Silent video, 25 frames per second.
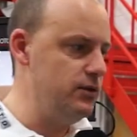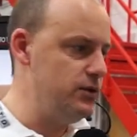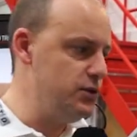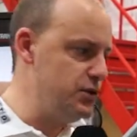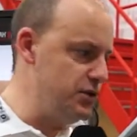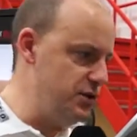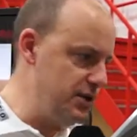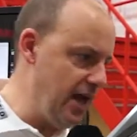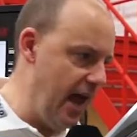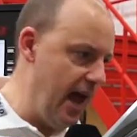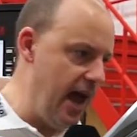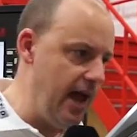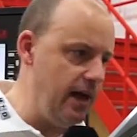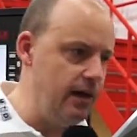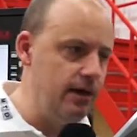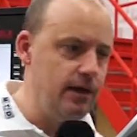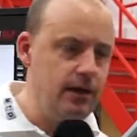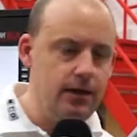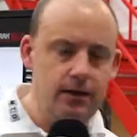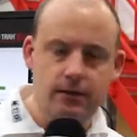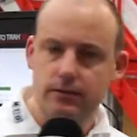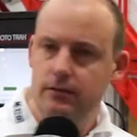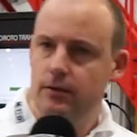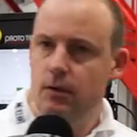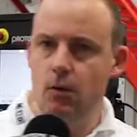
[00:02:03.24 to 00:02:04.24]
set,
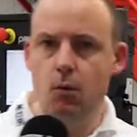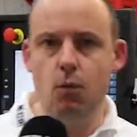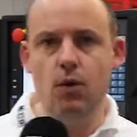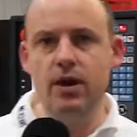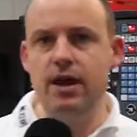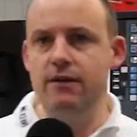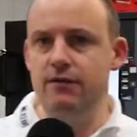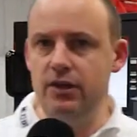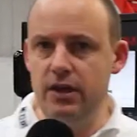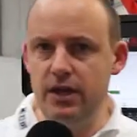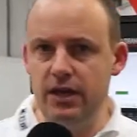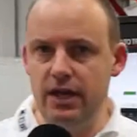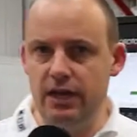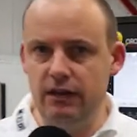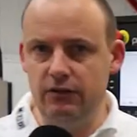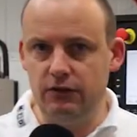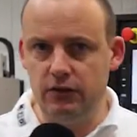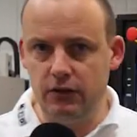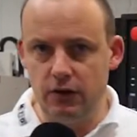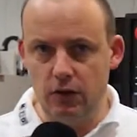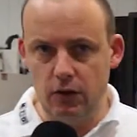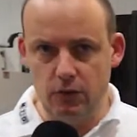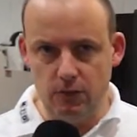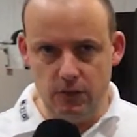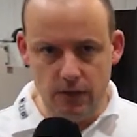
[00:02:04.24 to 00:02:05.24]
whatever you need
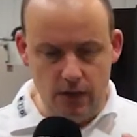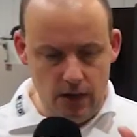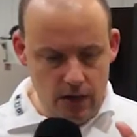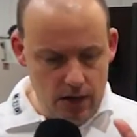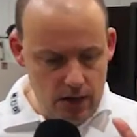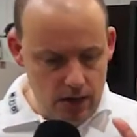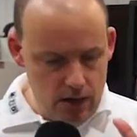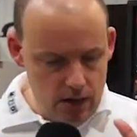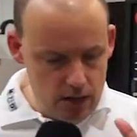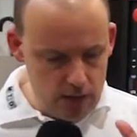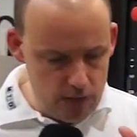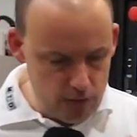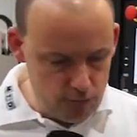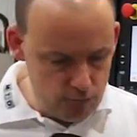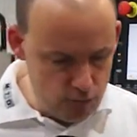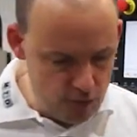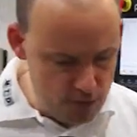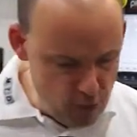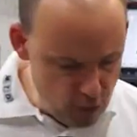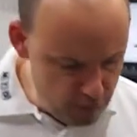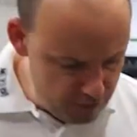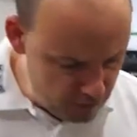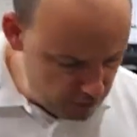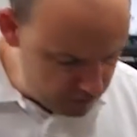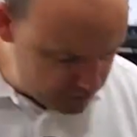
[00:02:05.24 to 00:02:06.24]
to do.
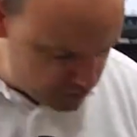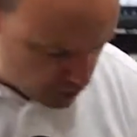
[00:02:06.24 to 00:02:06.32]
Removal of